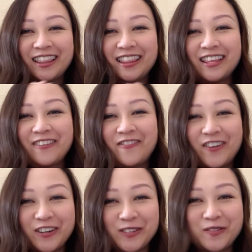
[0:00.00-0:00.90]
the
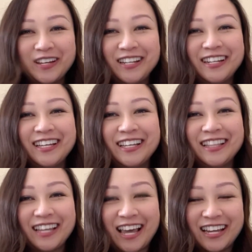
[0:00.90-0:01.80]
first one in
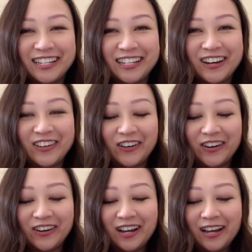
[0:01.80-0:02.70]
the Canyon
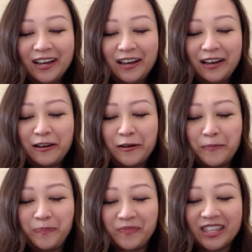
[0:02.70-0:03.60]
color.
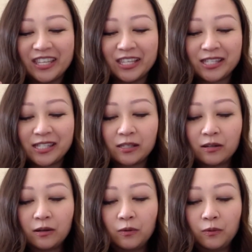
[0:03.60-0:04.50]
This
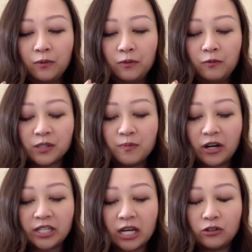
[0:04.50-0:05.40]
was
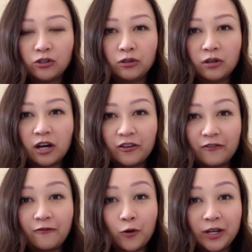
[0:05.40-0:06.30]
marked down to
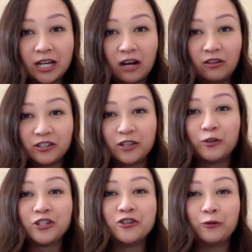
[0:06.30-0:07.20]
$140. The
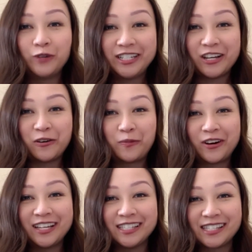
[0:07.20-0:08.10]
original retail
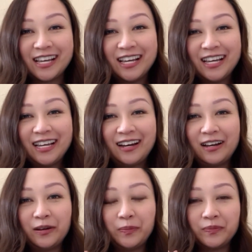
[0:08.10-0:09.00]
price
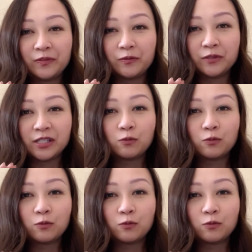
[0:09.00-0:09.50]
was